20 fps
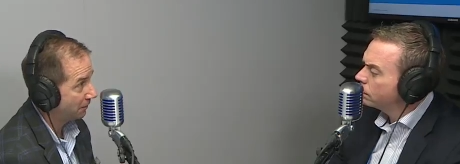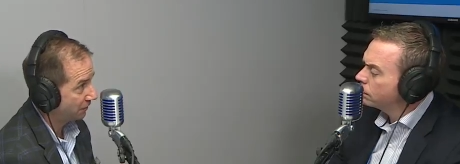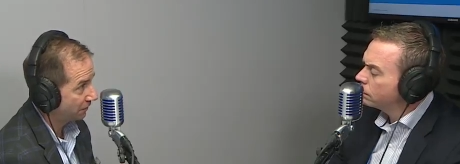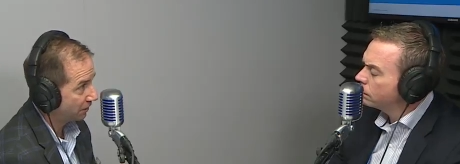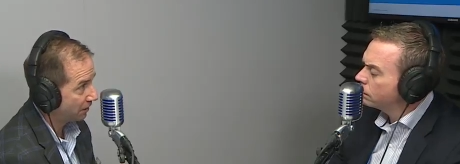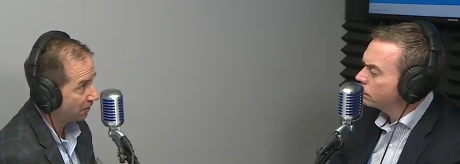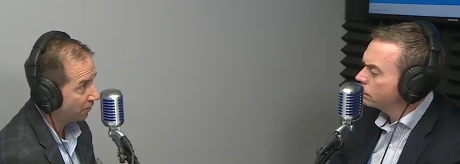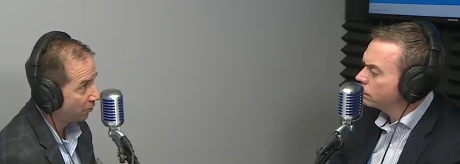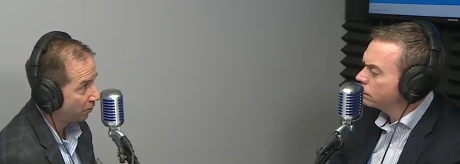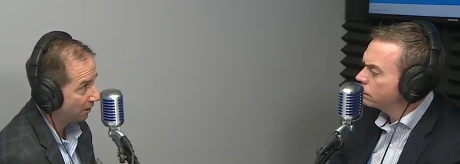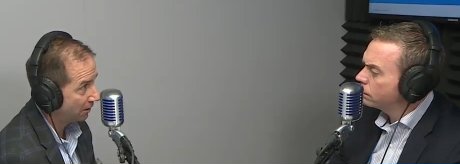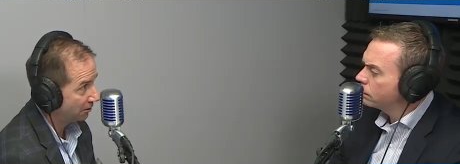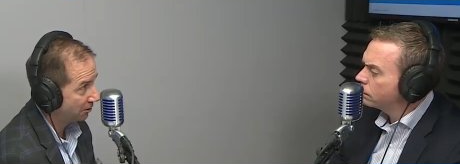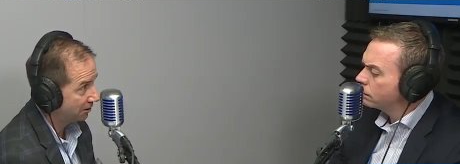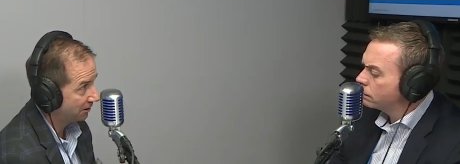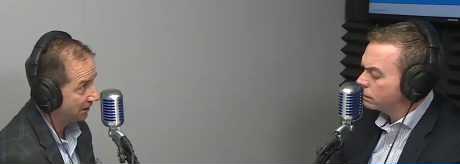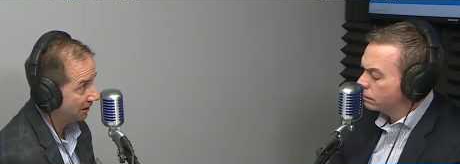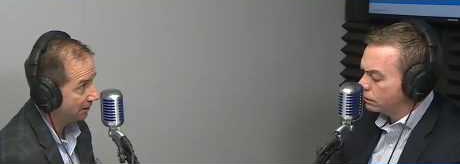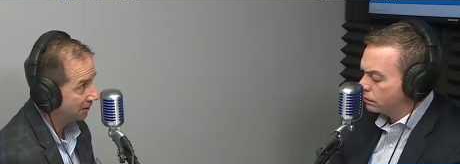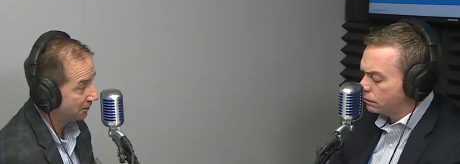Speaker 1: of software
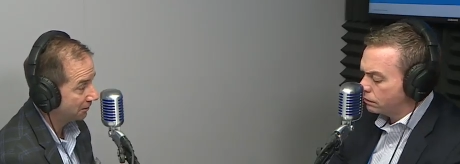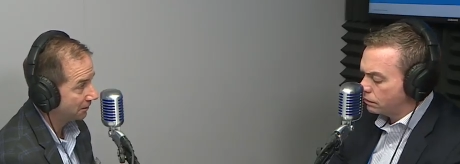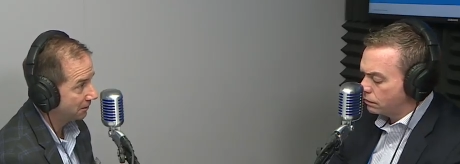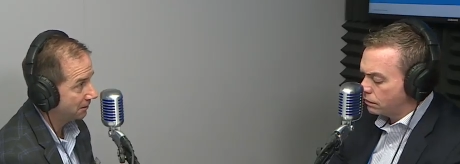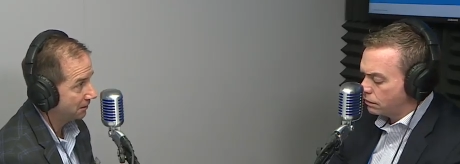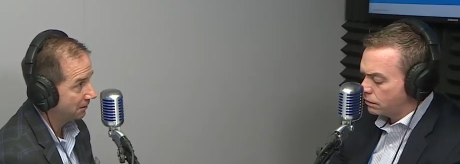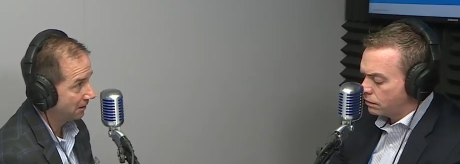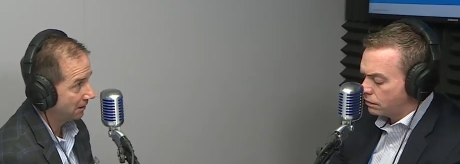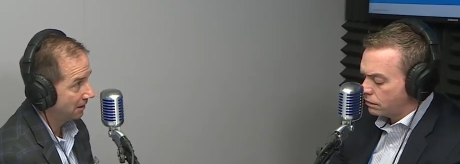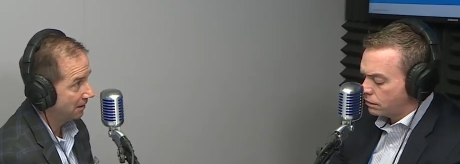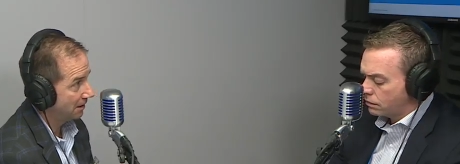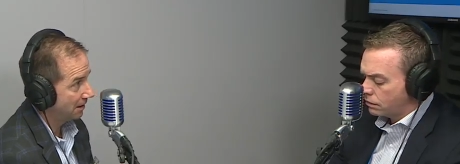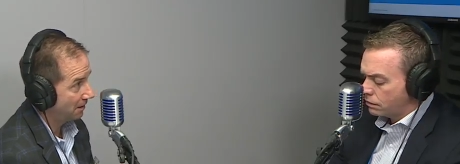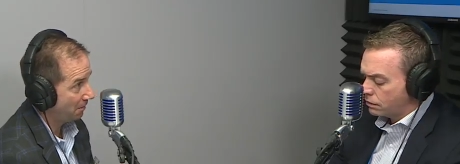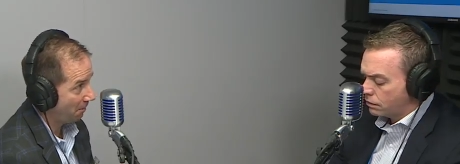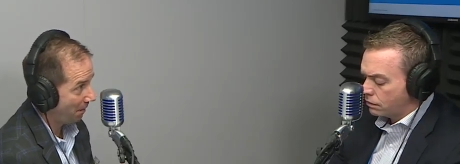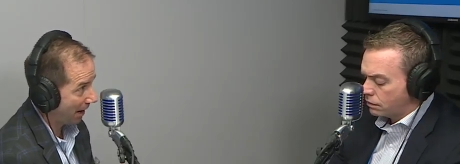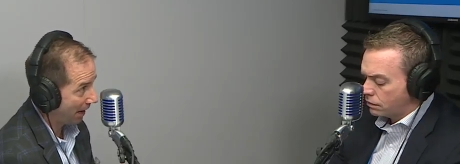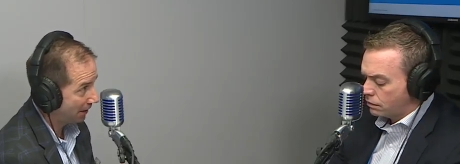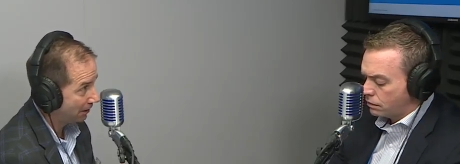engineers that
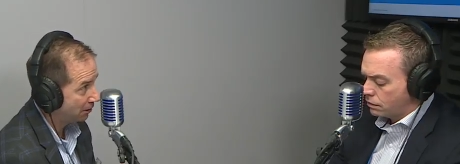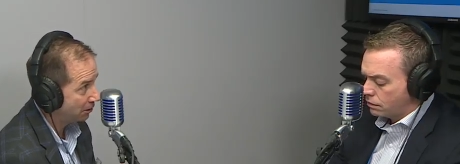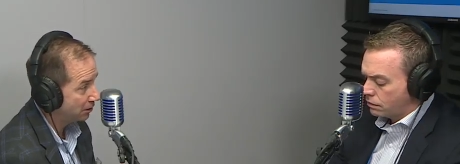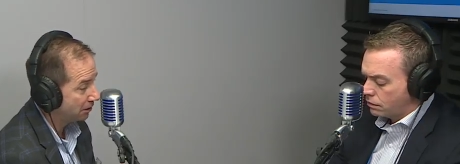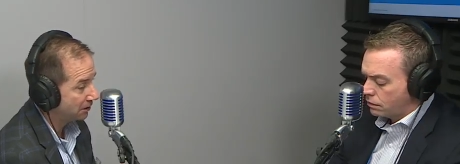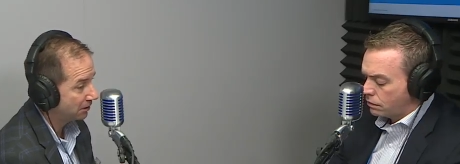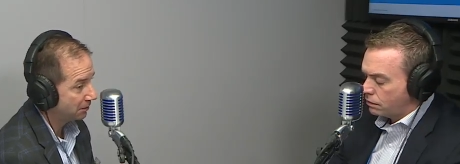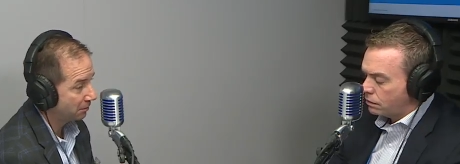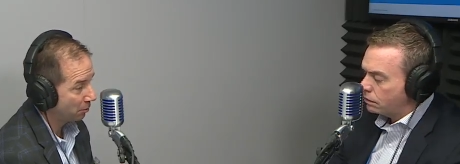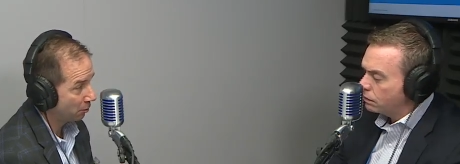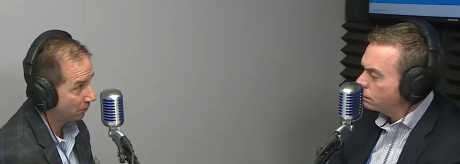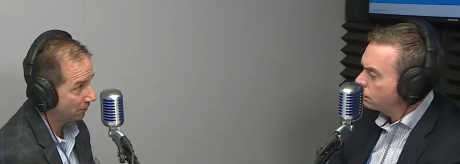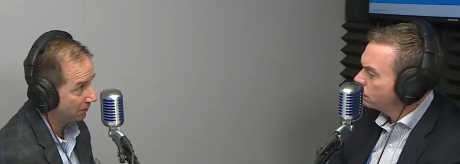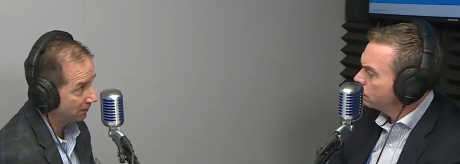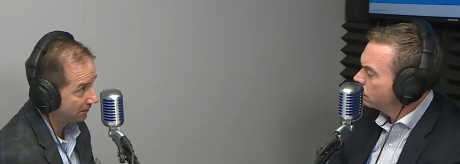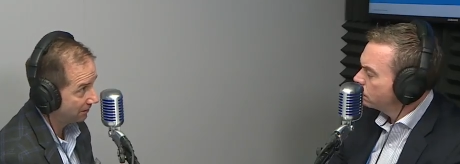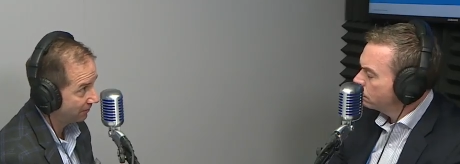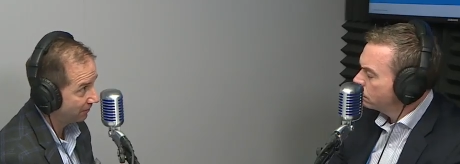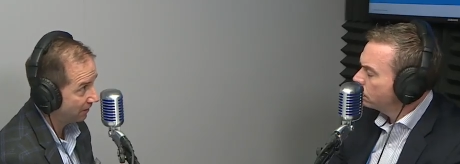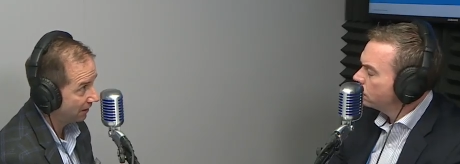manage and support the
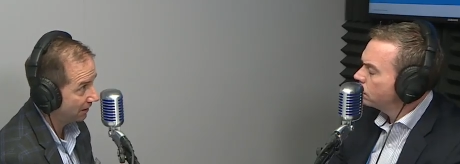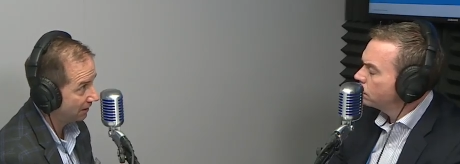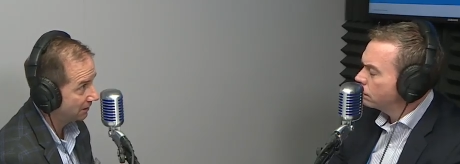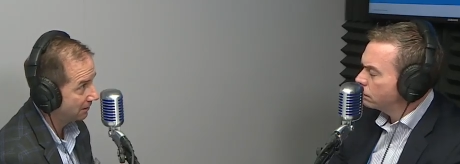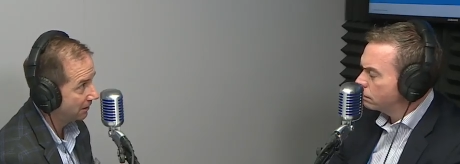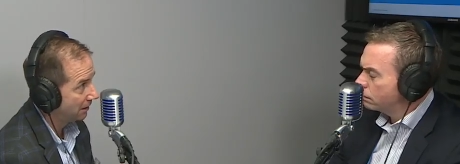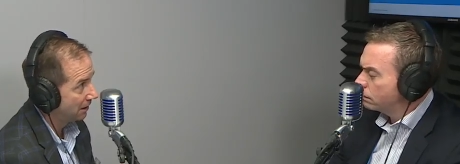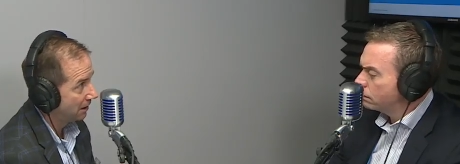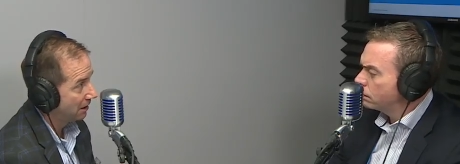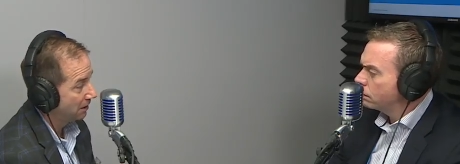device